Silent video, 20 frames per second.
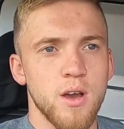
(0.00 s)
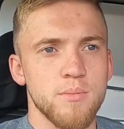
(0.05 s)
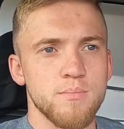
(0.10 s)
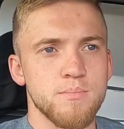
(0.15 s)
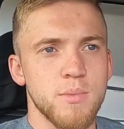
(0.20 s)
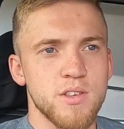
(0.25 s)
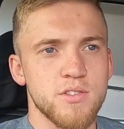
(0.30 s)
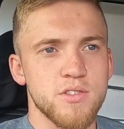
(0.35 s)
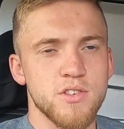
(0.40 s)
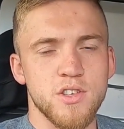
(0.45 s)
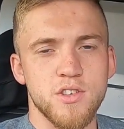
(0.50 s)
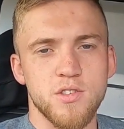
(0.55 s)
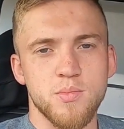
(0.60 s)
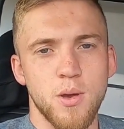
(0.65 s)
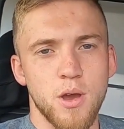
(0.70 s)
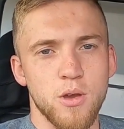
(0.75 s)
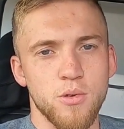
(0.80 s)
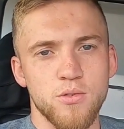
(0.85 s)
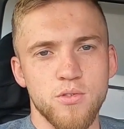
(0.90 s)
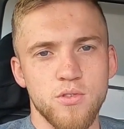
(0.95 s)
messages,
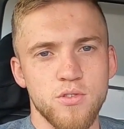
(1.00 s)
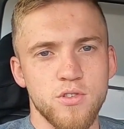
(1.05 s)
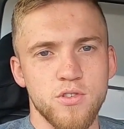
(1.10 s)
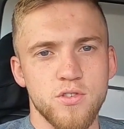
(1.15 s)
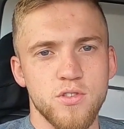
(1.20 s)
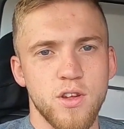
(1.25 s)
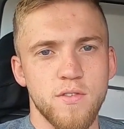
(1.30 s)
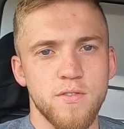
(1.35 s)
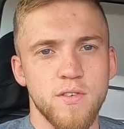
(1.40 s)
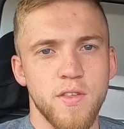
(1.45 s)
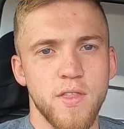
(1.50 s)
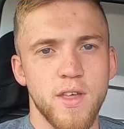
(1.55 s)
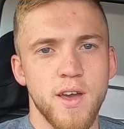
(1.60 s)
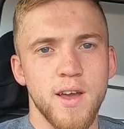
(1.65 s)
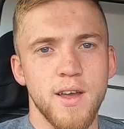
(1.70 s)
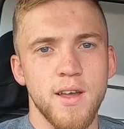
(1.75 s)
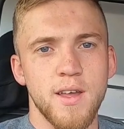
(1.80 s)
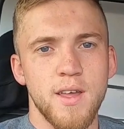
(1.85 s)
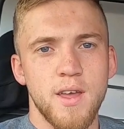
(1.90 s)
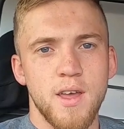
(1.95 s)
posts and just stuff like
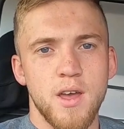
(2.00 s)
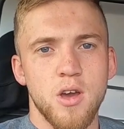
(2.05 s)
that.